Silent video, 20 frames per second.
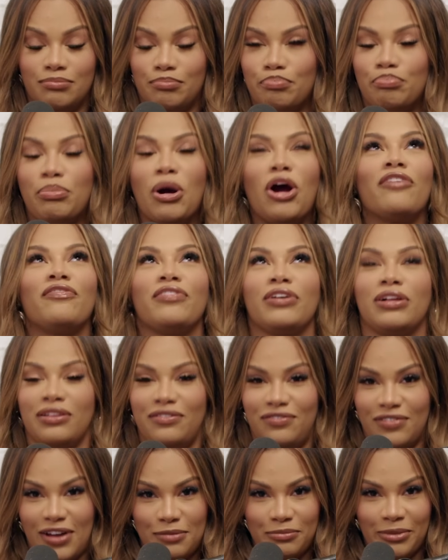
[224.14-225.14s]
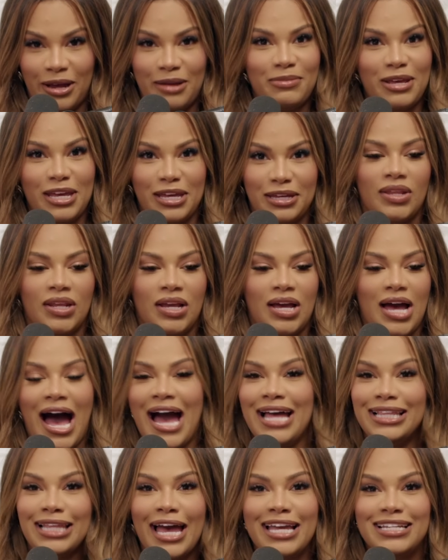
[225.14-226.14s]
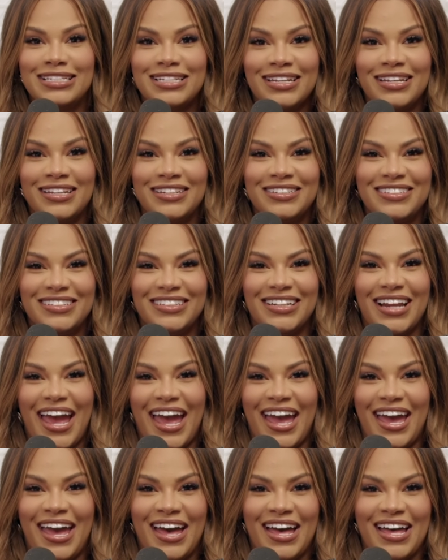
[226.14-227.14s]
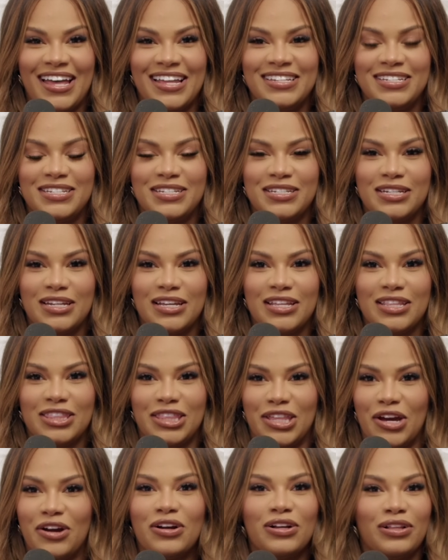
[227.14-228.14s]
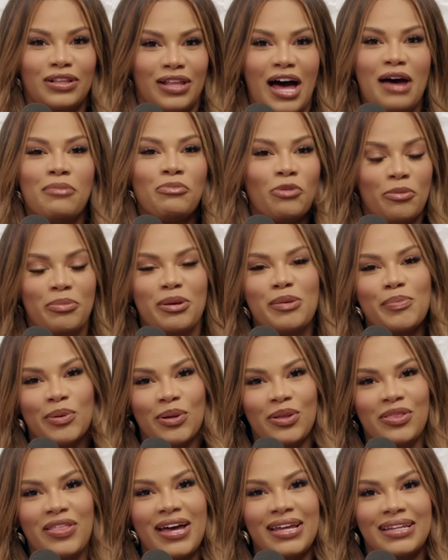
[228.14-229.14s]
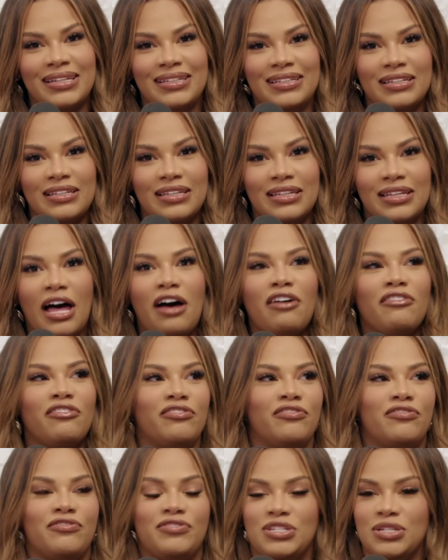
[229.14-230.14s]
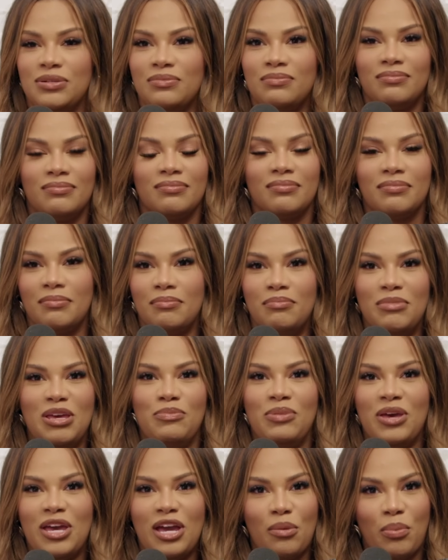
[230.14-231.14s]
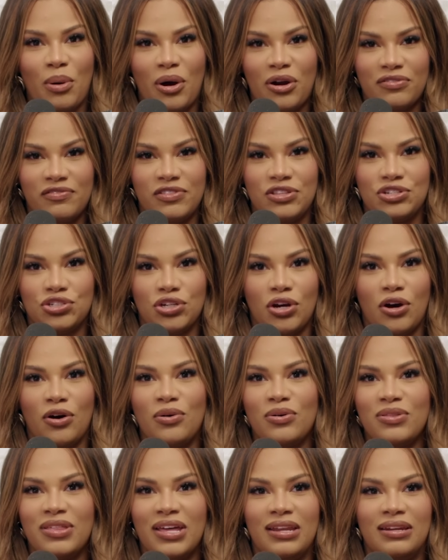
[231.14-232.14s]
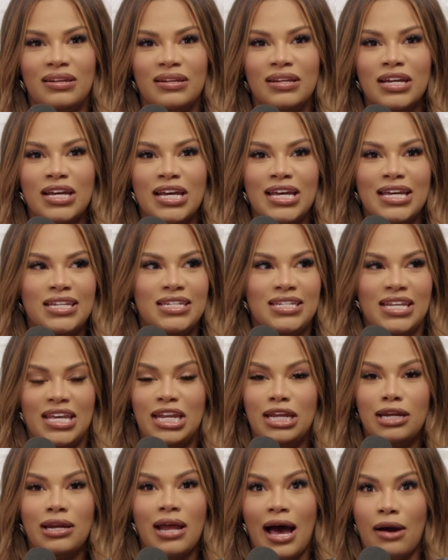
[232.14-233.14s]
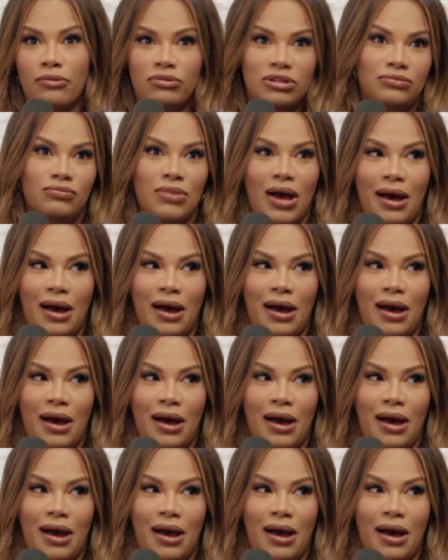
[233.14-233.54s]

Perfectly fine by me. I liked it. And there are a lot more people that loved me being a part of the show than didn't. I would